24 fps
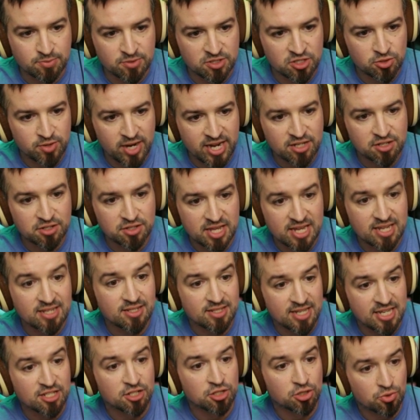But Stranger Things
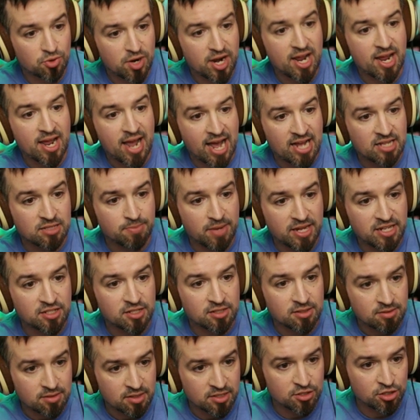Season three, as
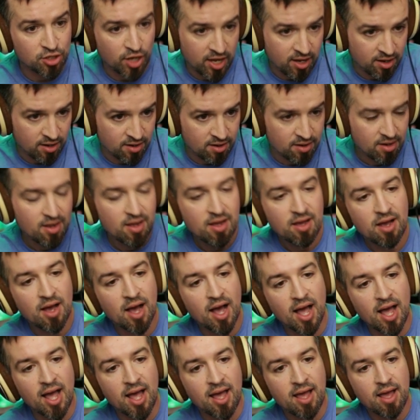mentioned in chat here,
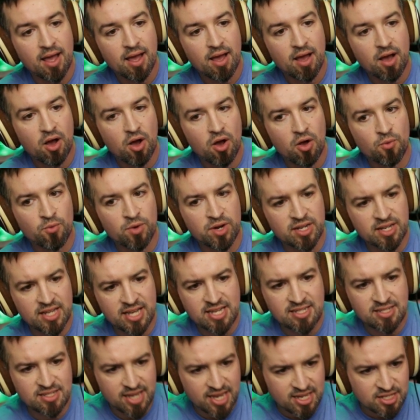uh,
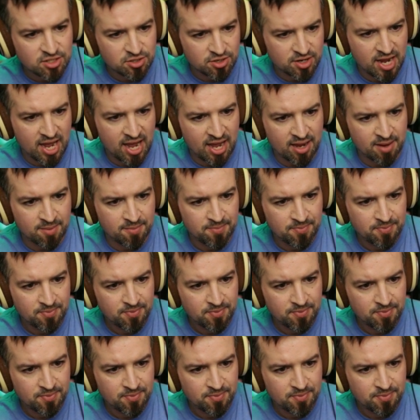released yesterday.